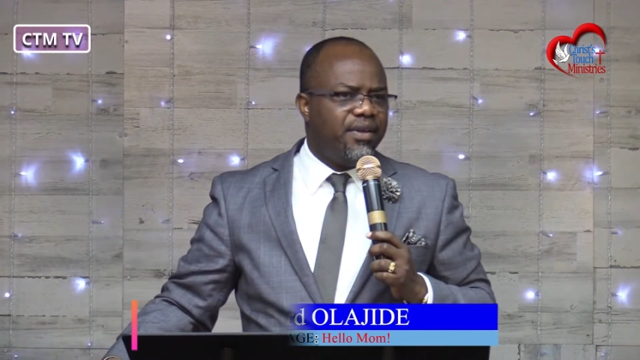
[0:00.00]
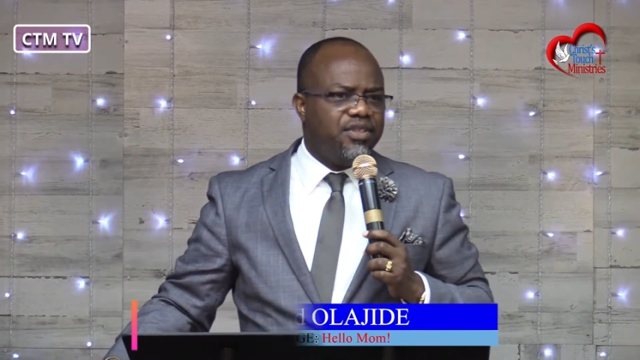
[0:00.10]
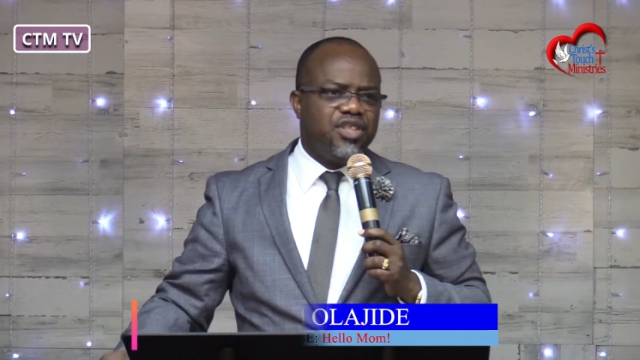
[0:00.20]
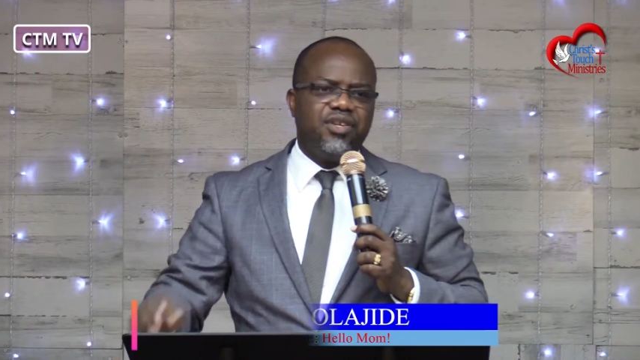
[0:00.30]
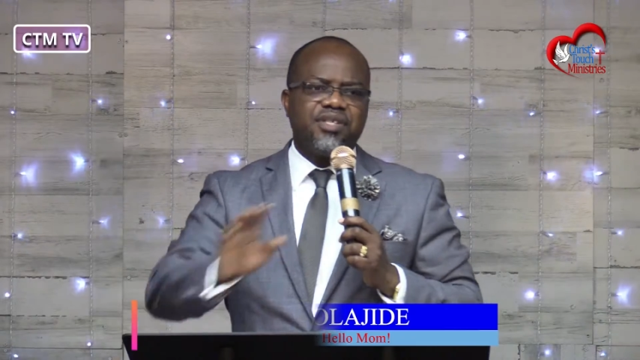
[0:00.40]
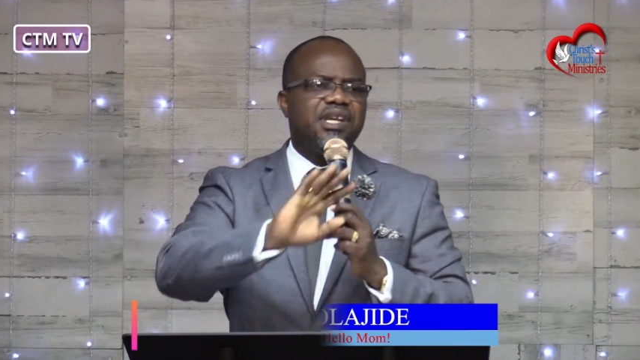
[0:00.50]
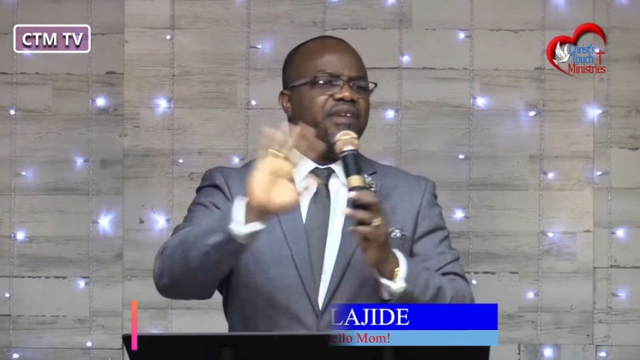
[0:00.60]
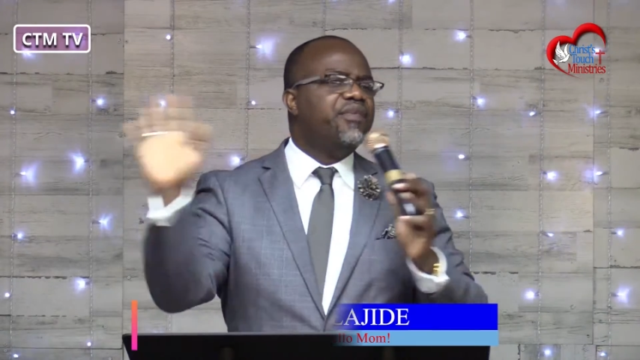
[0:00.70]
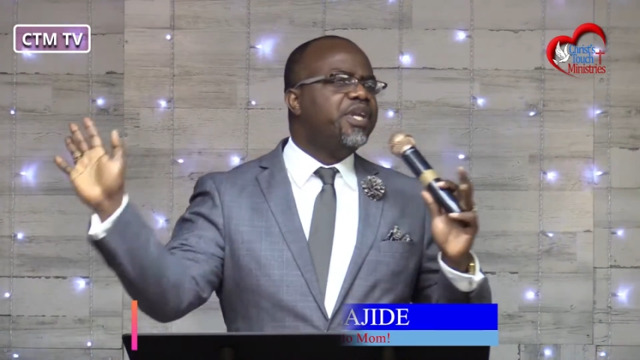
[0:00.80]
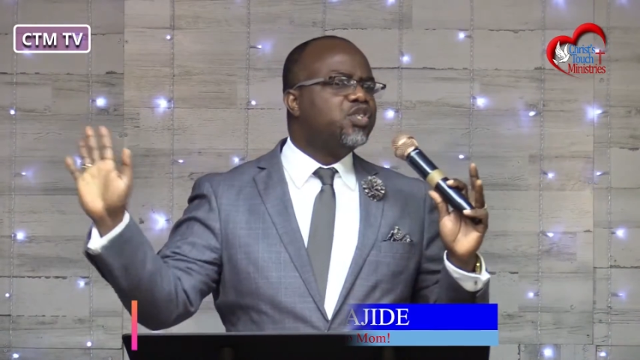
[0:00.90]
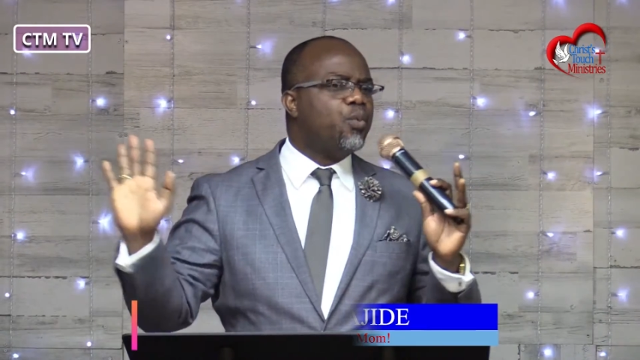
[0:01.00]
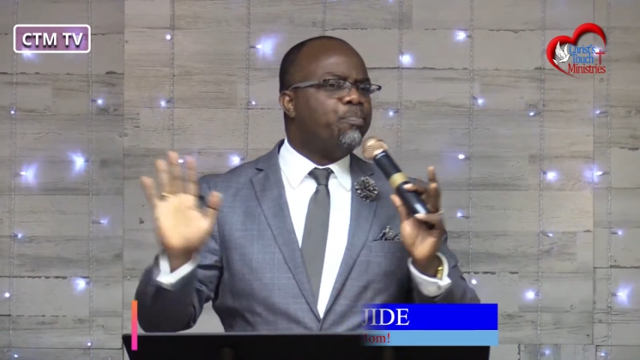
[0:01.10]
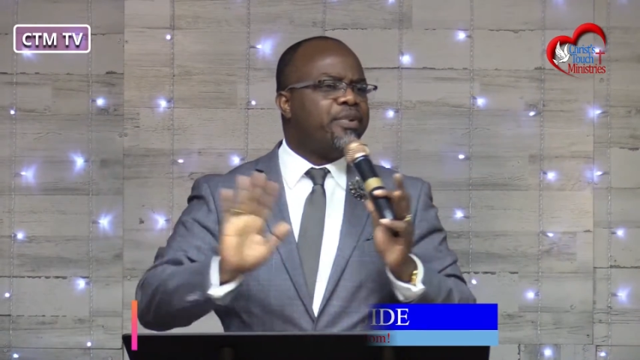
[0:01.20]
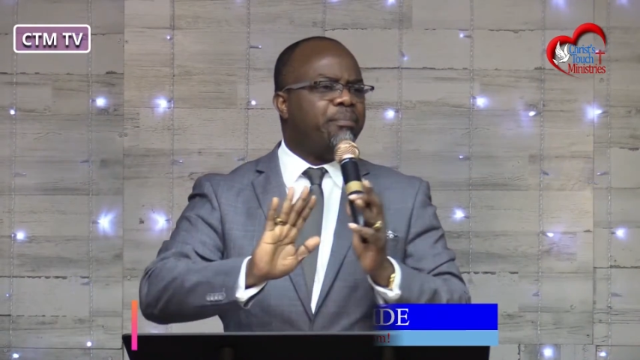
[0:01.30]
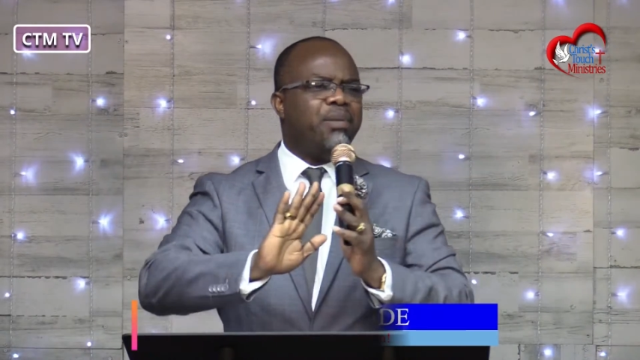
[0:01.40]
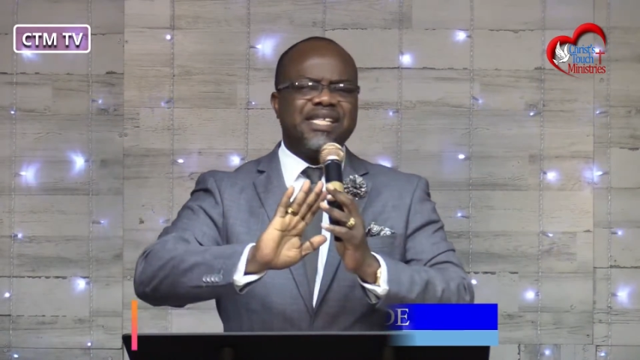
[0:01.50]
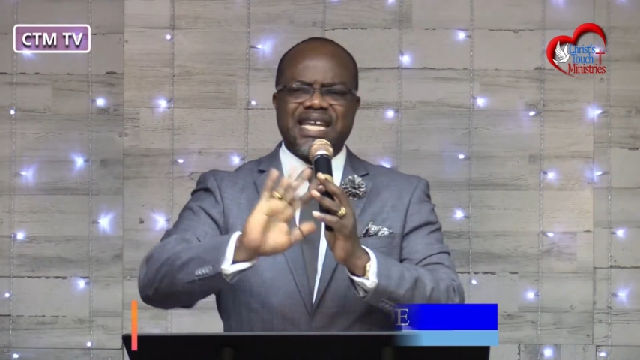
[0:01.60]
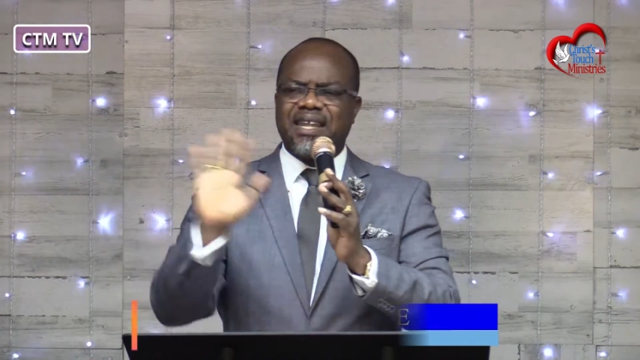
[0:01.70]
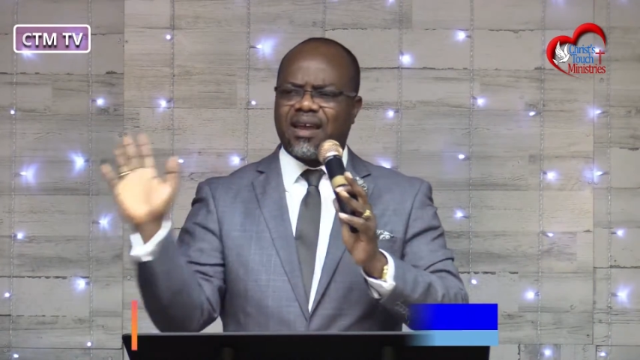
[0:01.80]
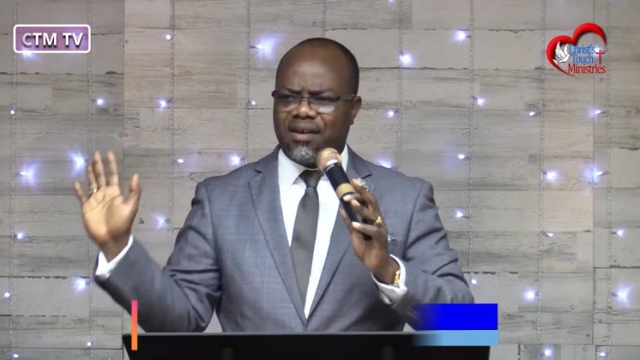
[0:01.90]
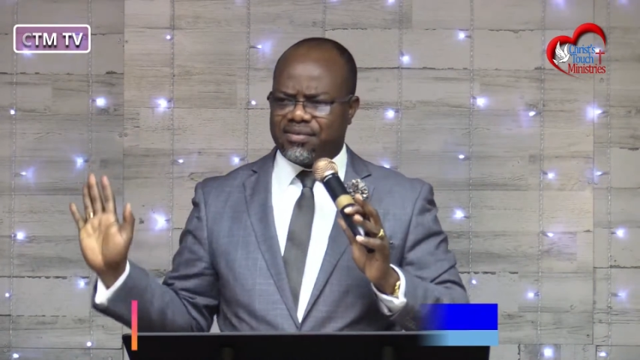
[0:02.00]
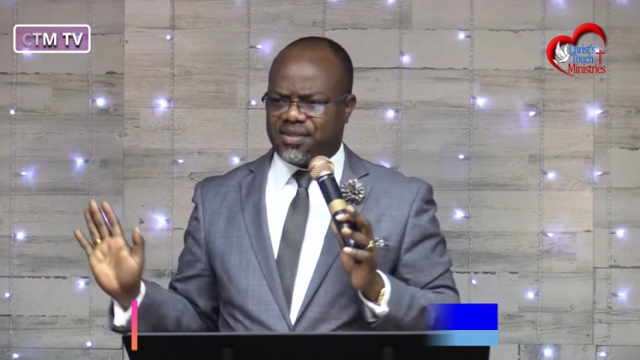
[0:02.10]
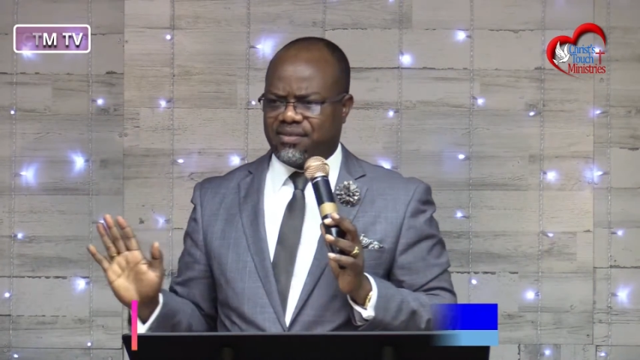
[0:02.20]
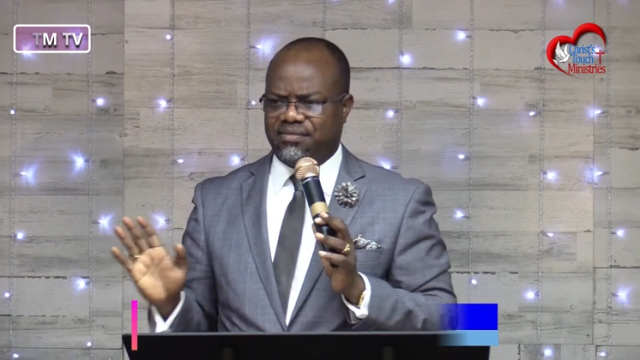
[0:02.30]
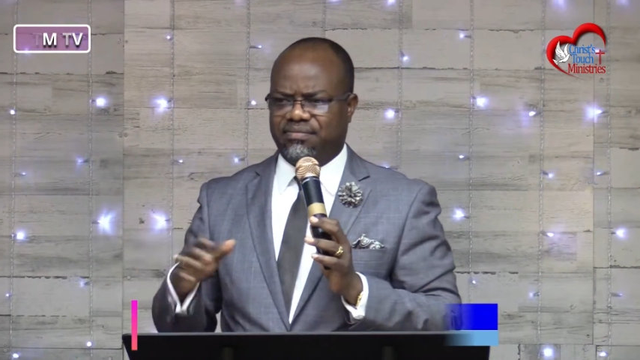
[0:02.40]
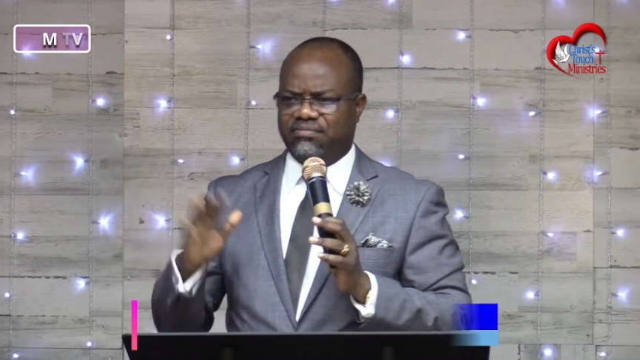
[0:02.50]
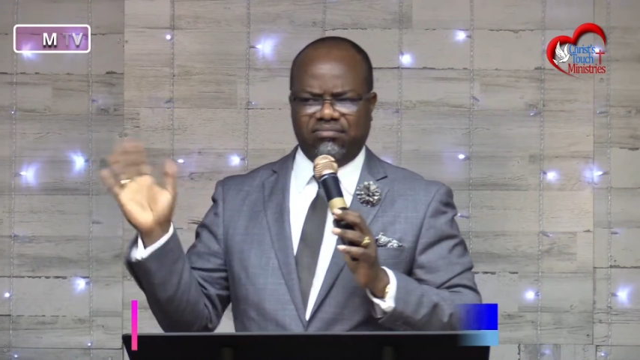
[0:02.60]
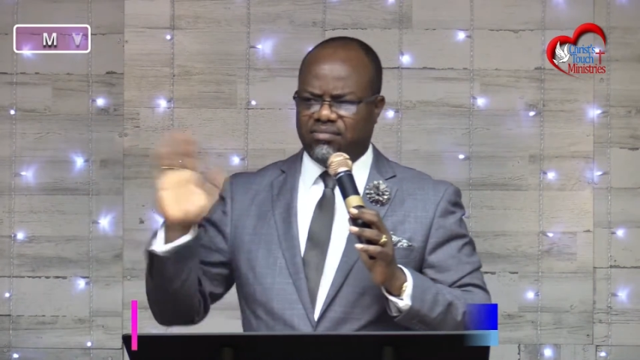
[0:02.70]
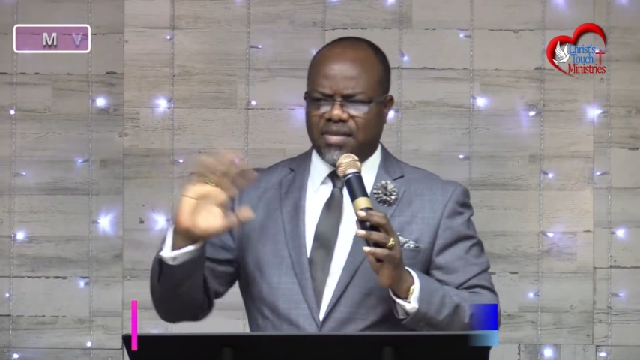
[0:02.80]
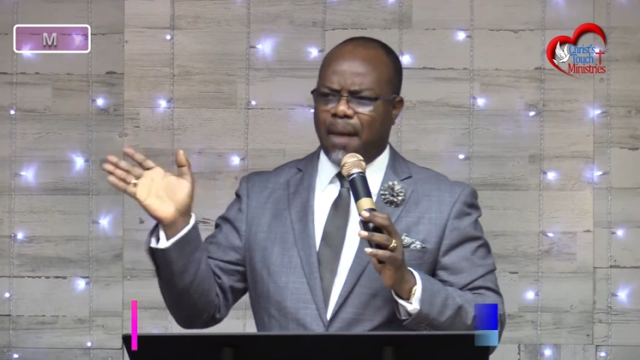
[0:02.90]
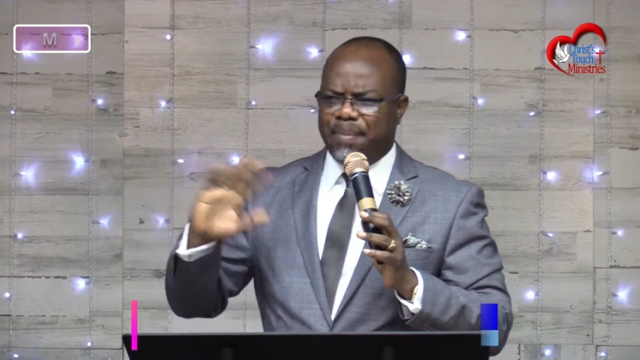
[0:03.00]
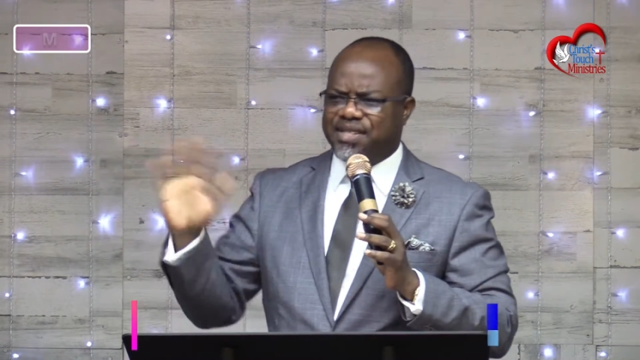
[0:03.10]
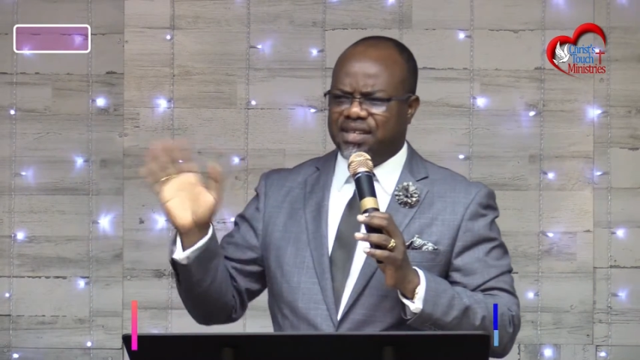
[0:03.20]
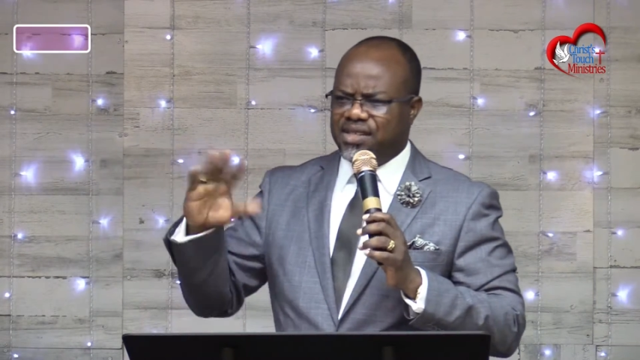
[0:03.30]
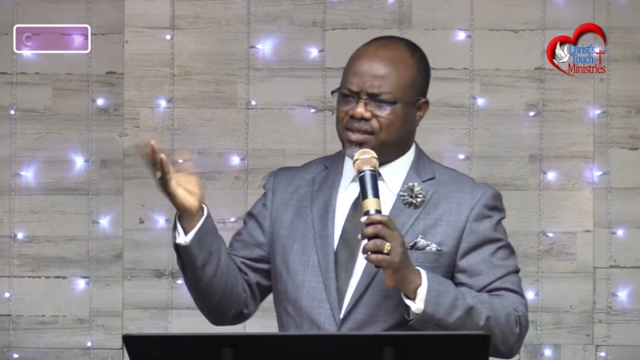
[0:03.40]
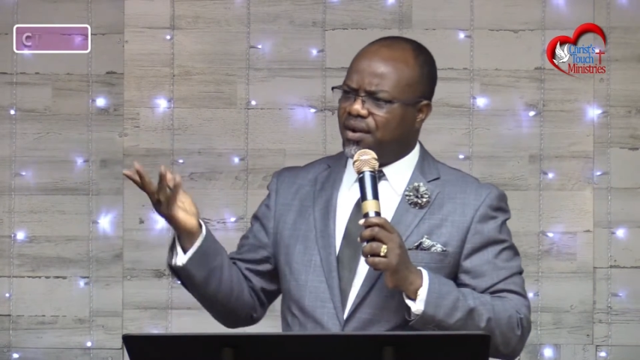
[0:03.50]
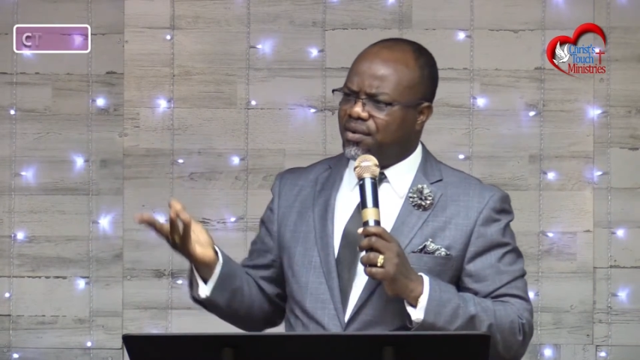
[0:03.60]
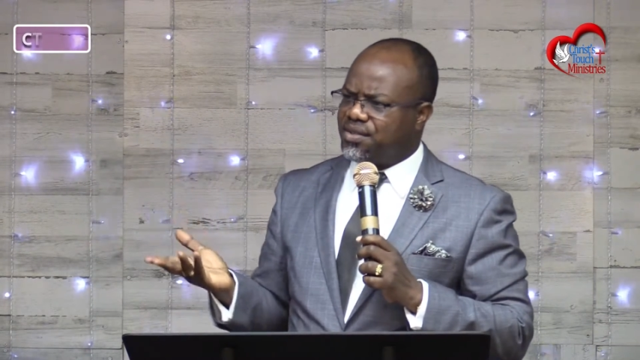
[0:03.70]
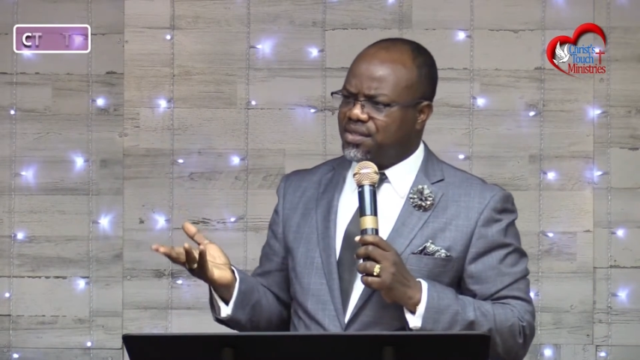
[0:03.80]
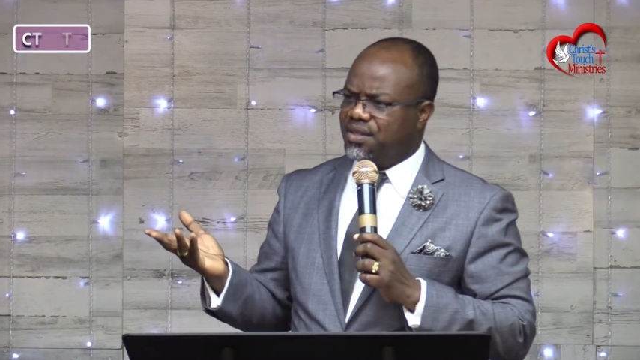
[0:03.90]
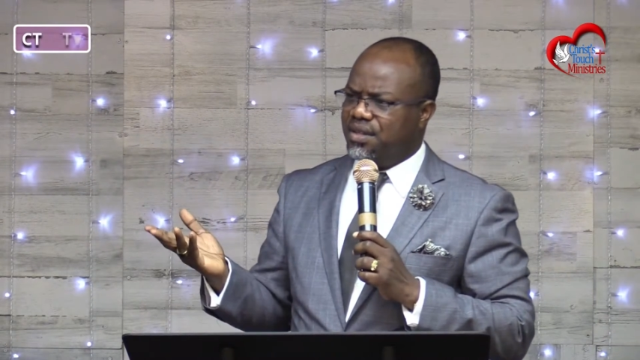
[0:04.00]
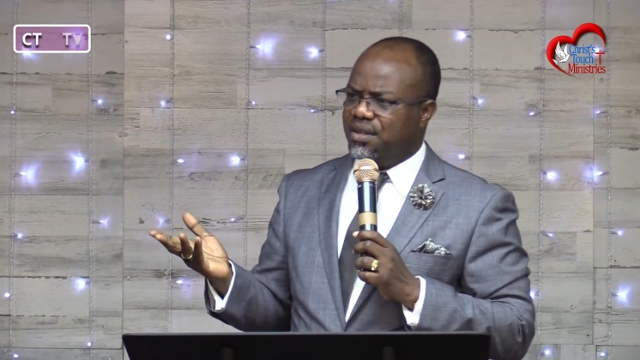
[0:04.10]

She doesn't even need to place any curse. That person is cursed.